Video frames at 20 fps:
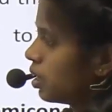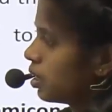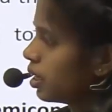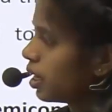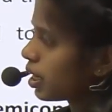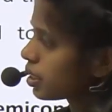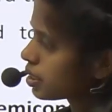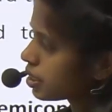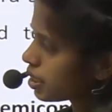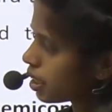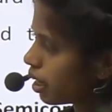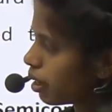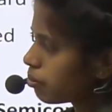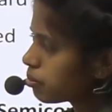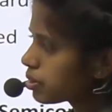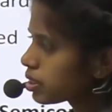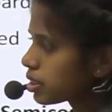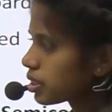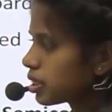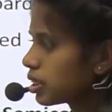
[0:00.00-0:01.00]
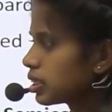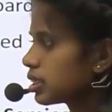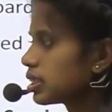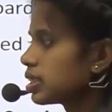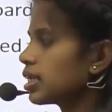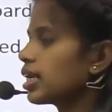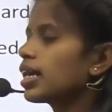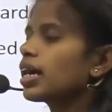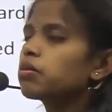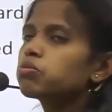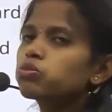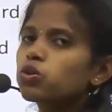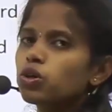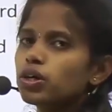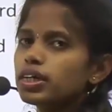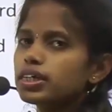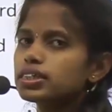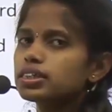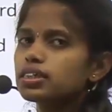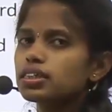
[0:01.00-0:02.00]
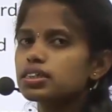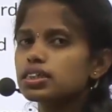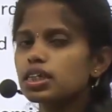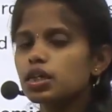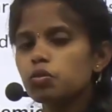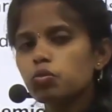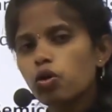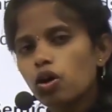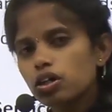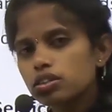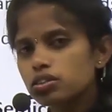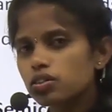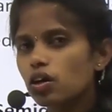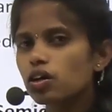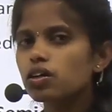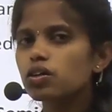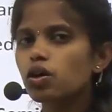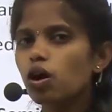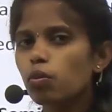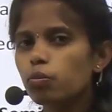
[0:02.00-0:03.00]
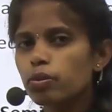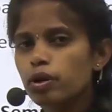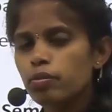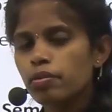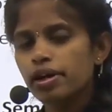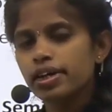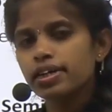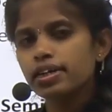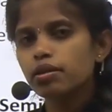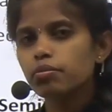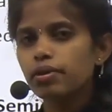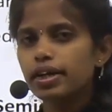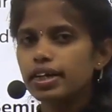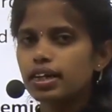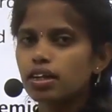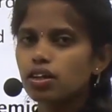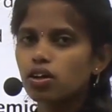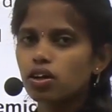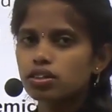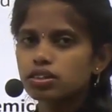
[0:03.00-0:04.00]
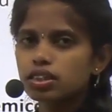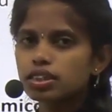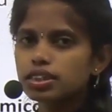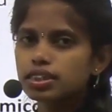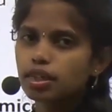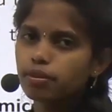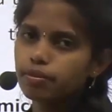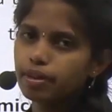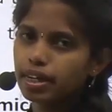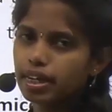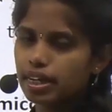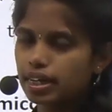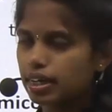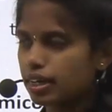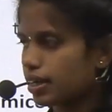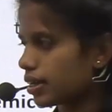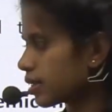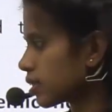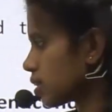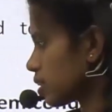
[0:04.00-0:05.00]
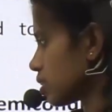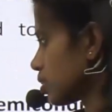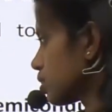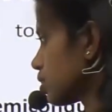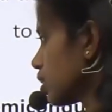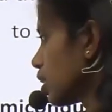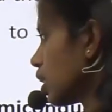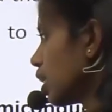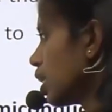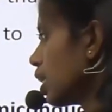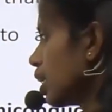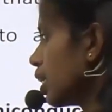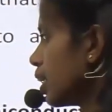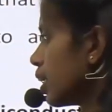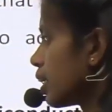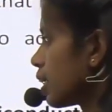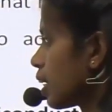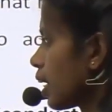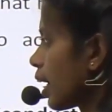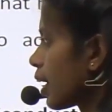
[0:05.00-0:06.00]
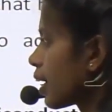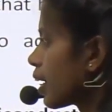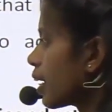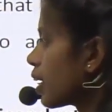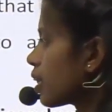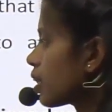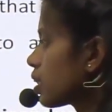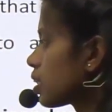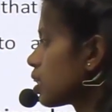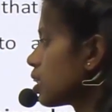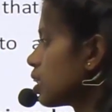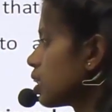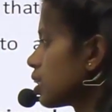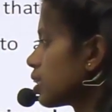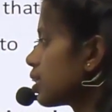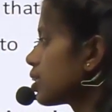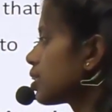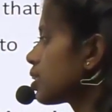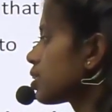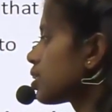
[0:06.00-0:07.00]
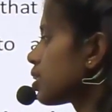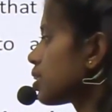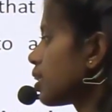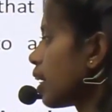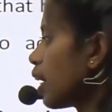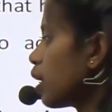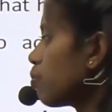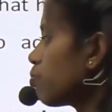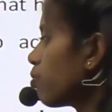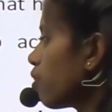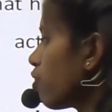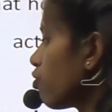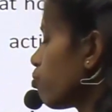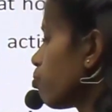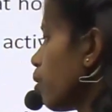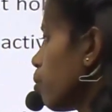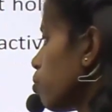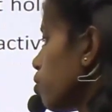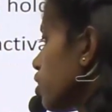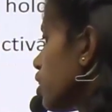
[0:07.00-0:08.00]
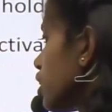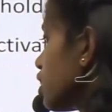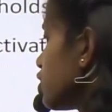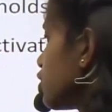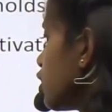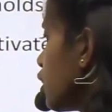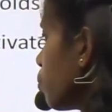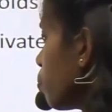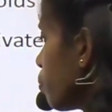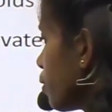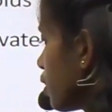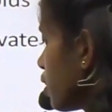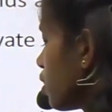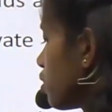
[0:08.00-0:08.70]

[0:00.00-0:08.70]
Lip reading: Next comes CMOS, CMOS or complementary metal oxide semiconductors. Again, this is a type of memory chip